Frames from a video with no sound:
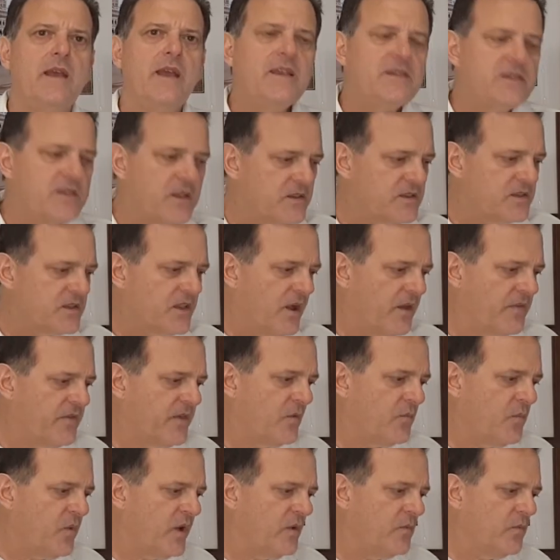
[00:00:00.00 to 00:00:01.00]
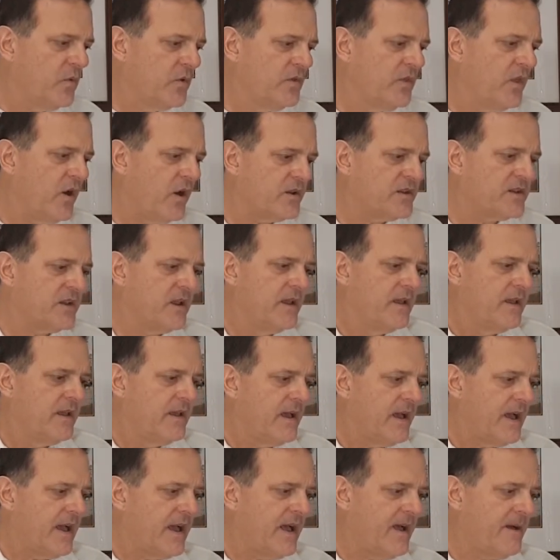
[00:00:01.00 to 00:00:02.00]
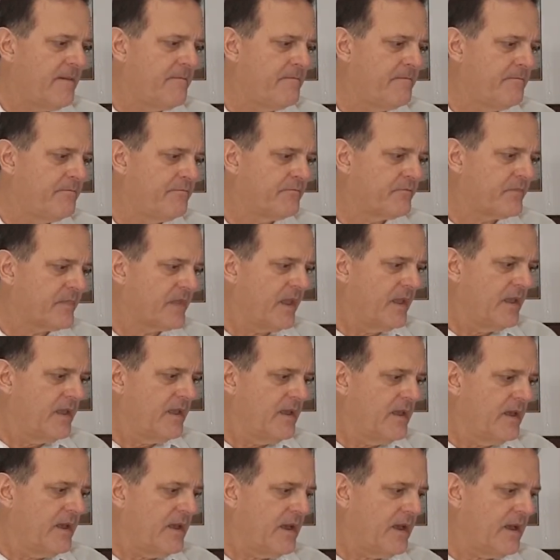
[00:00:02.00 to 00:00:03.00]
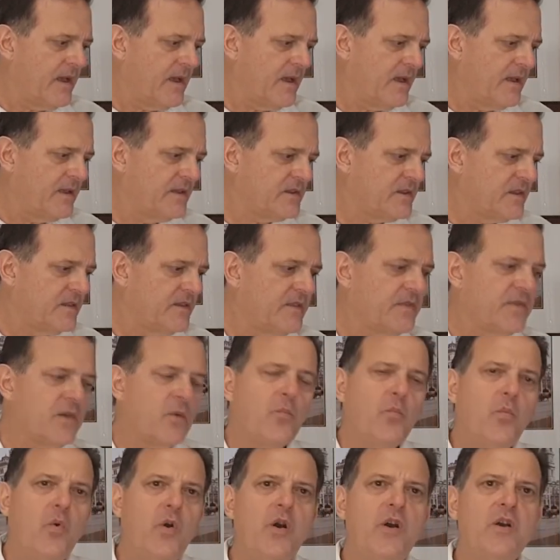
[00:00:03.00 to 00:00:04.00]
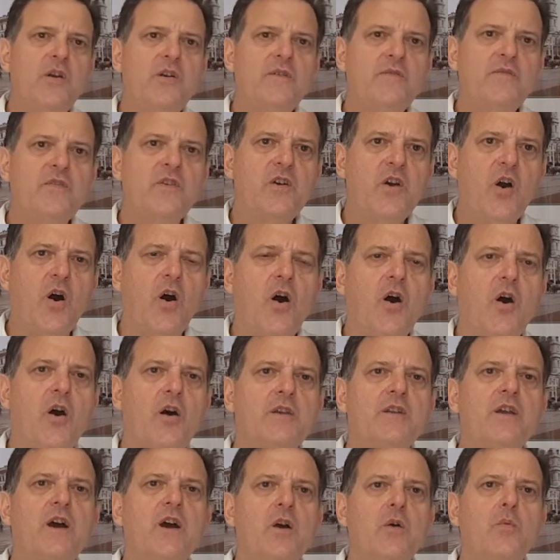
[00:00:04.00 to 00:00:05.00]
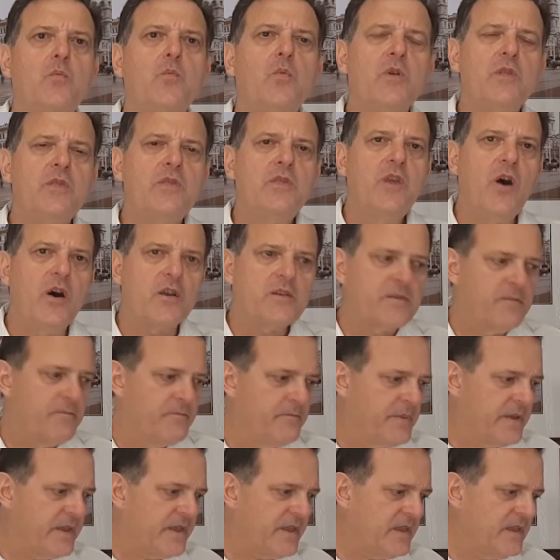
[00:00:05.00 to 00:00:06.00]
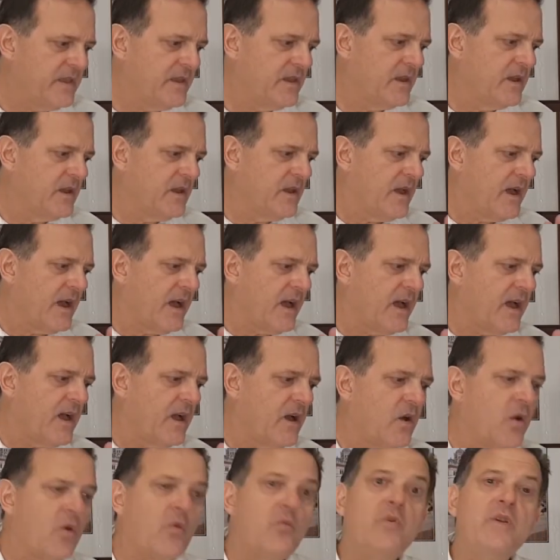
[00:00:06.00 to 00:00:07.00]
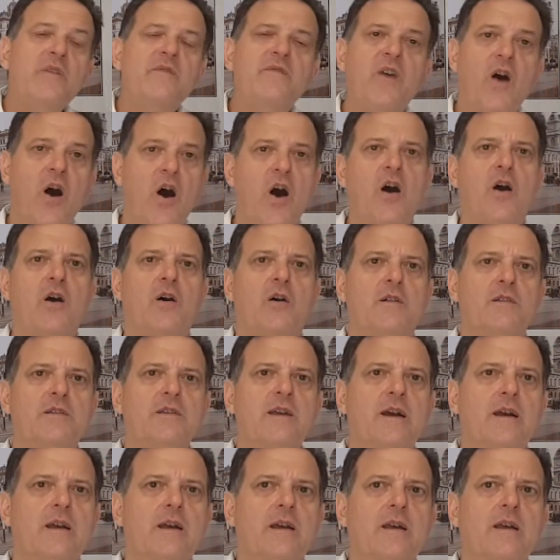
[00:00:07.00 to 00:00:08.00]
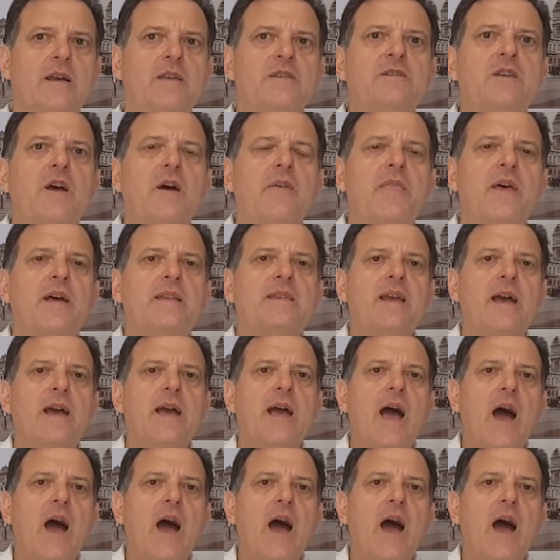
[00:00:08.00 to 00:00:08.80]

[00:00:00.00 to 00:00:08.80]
is it so that we will not, so that the word of God will not be reviled, so that